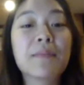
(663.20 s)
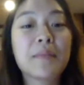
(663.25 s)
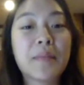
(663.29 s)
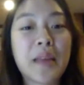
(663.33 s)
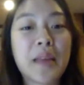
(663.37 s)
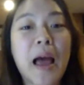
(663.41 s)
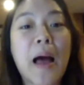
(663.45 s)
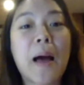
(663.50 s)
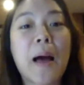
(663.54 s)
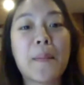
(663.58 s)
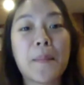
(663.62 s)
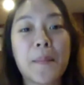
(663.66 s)

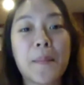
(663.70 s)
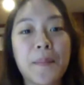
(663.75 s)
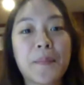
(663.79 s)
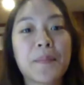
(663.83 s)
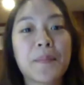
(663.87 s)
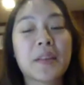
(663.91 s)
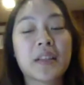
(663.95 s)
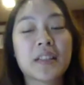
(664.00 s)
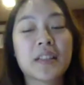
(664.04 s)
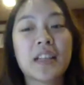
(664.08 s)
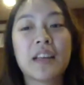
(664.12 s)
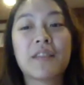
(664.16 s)
yeah,
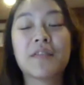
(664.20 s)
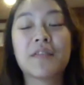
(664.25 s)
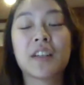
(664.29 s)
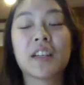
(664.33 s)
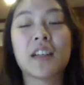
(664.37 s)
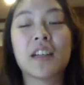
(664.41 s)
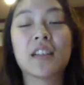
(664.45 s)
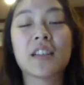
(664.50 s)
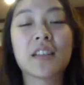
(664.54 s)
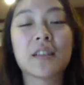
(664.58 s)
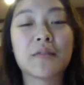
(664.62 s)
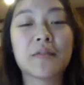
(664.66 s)
same for
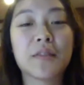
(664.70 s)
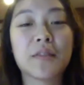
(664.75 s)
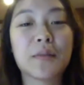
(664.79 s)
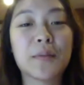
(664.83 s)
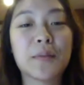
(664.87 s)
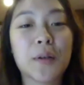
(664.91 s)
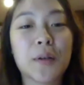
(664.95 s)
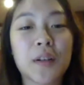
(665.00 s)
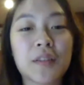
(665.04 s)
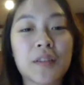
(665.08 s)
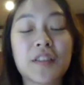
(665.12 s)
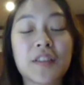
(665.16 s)
girls
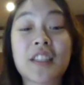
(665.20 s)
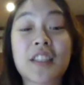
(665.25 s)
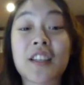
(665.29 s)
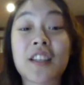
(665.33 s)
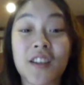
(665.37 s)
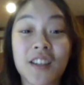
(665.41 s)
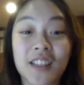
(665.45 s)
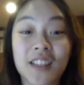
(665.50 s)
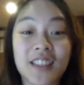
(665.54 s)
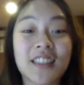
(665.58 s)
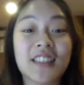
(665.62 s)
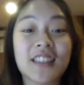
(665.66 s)
for
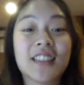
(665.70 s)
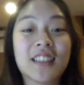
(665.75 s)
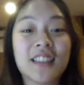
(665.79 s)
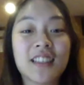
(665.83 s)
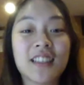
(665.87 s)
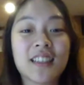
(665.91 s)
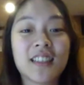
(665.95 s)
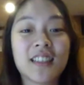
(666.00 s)
scholars.